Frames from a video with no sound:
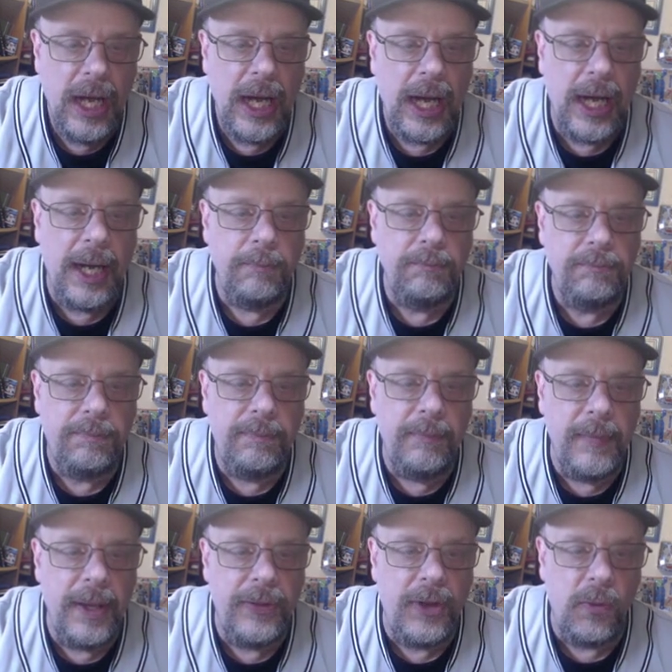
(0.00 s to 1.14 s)
Um,
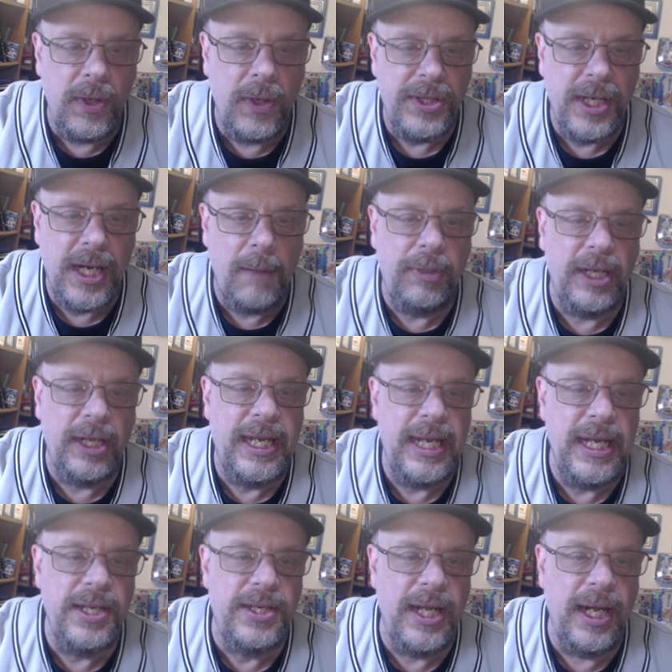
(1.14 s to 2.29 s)
there was a couple of
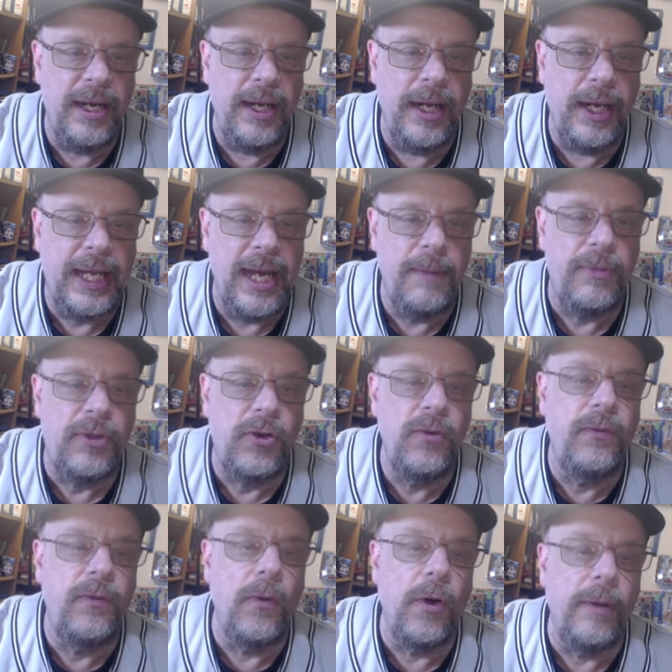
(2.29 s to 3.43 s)
keys that came through
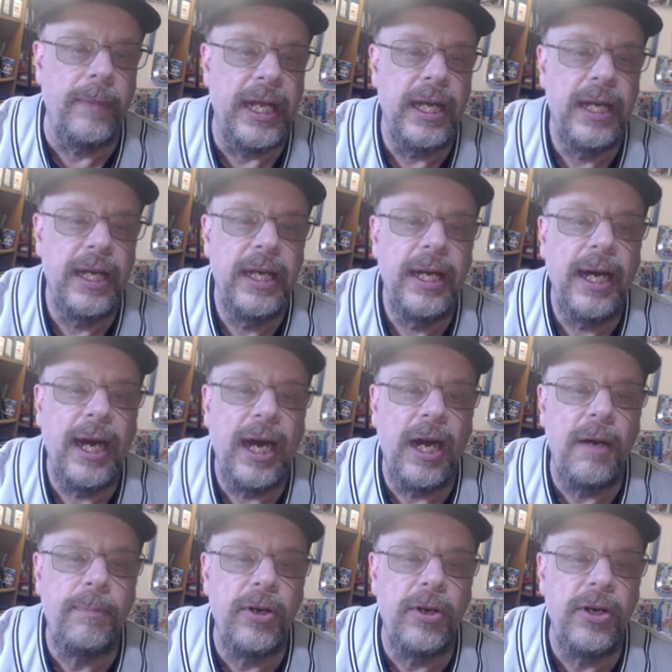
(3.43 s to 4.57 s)
for me.
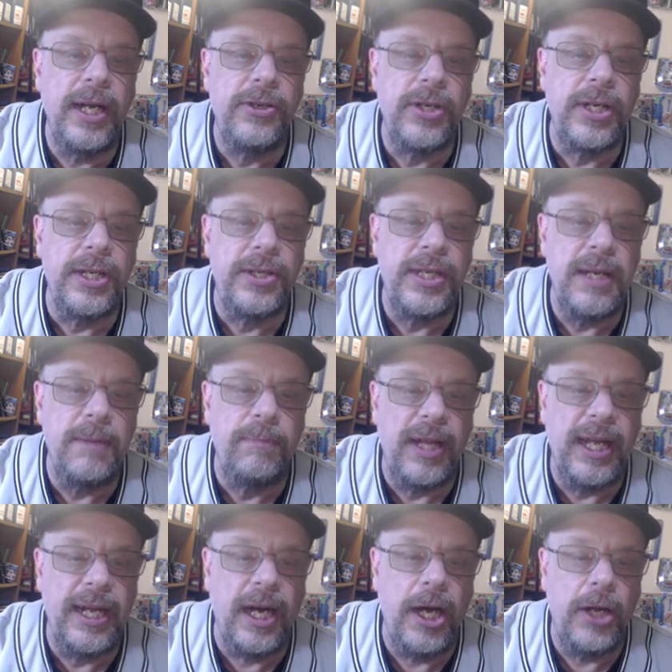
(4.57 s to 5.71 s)
Harper, as you can see,
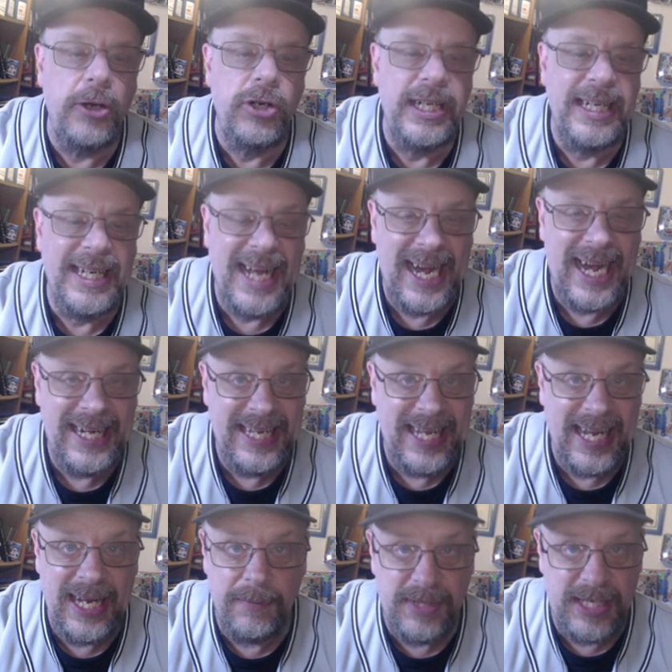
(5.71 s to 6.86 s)
played 109
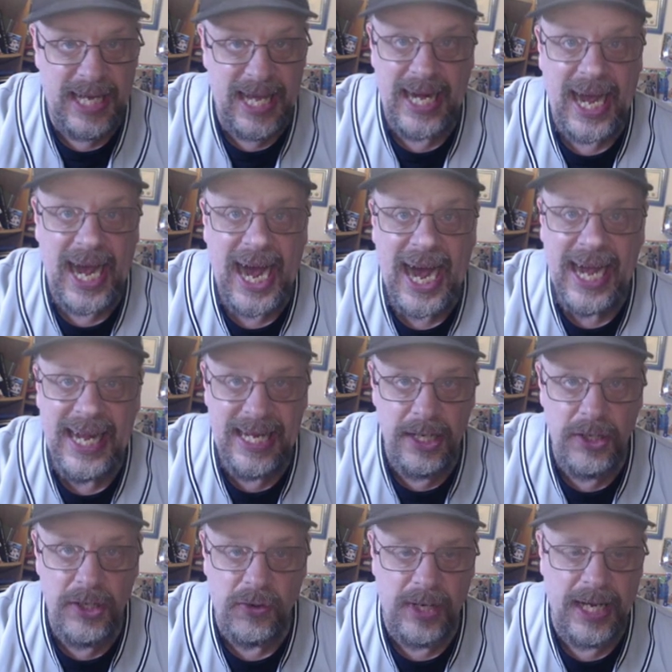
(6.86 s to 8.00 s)
games. He had a high
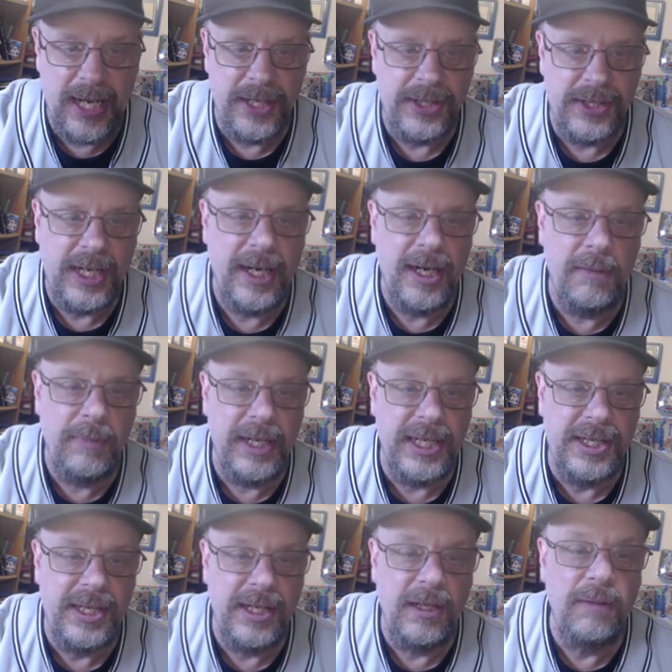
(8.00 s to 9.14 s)
injury on his card, but he
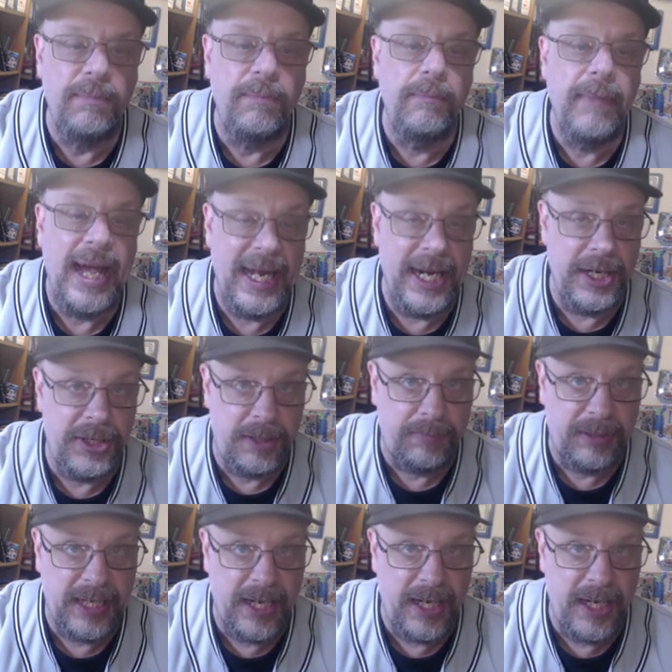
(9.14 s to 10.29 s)
still managed to
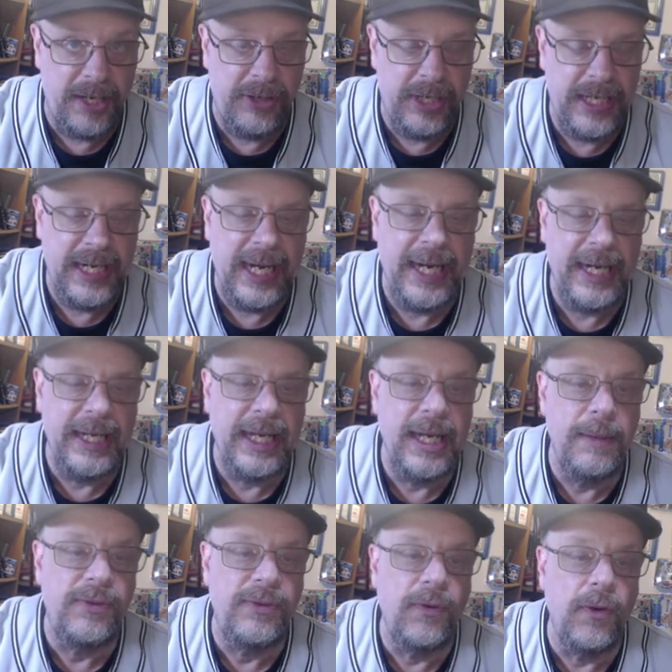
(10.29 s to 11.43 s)
play 109
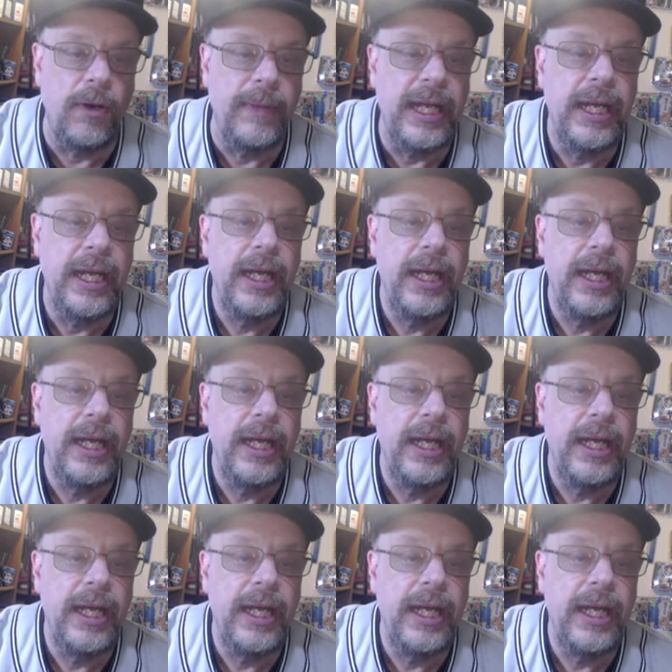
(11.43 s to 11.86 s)
games for me.